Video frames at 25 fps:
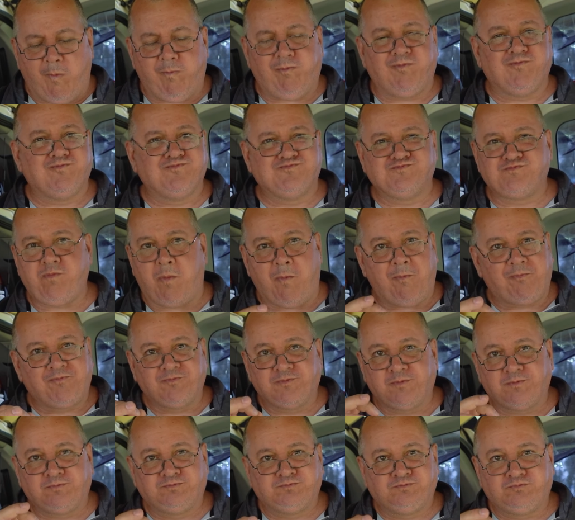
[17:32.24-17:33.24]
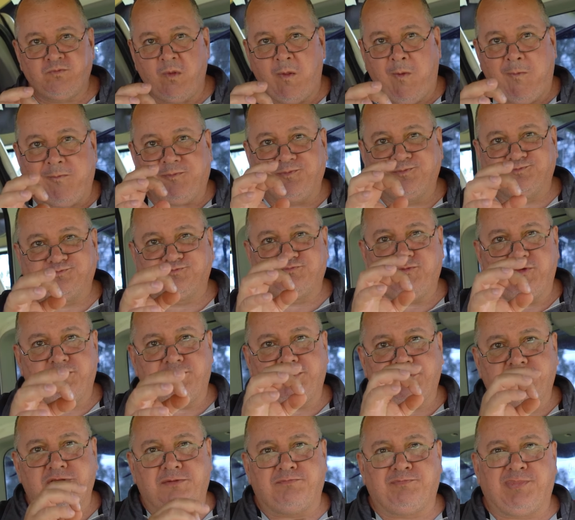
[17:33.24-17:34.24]
Mmm.
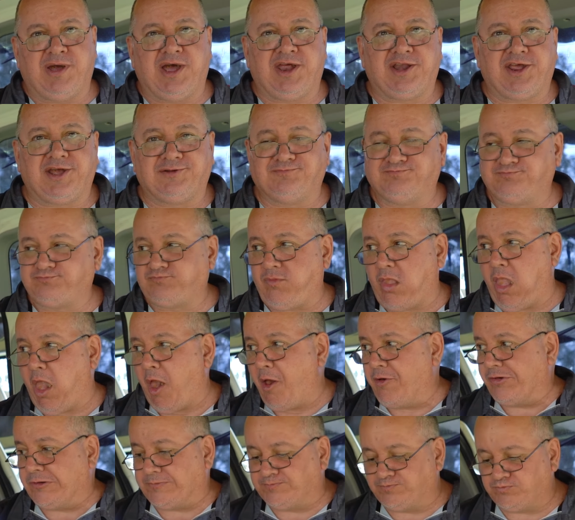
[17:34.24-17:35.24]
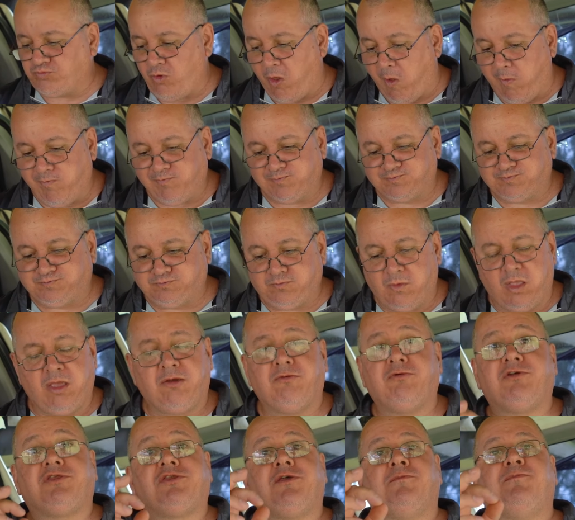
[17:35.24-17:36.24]
With the butter.
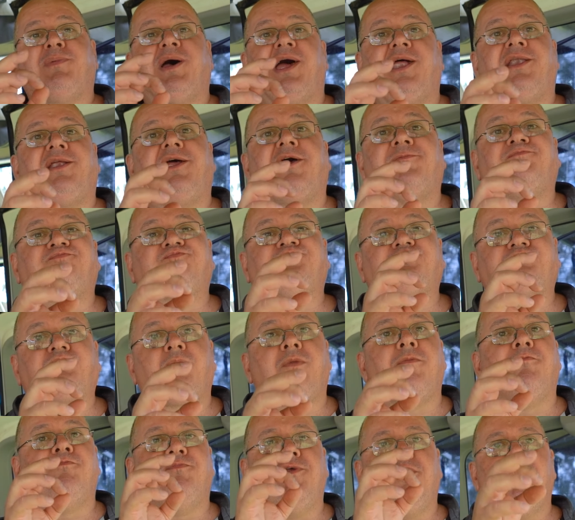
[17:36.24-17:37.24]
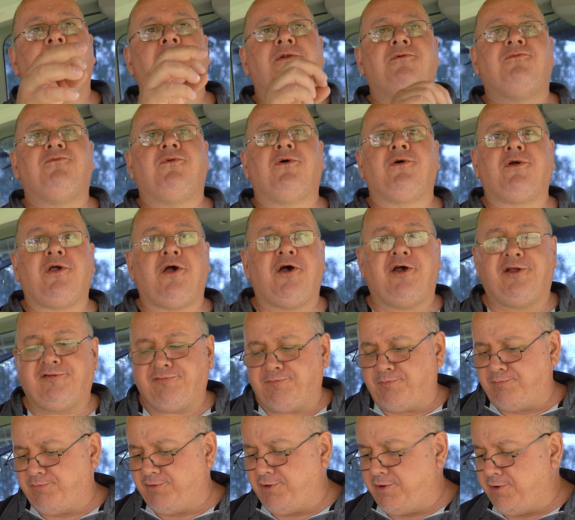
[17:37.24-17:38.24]
With the butter. Beautiful,
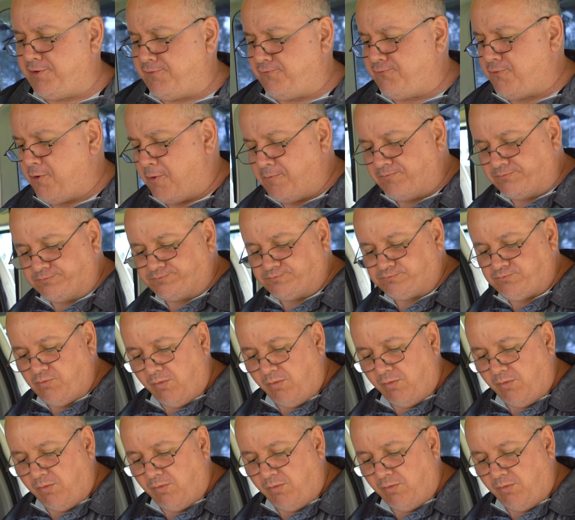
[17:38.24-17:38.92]
guys. Beautiful.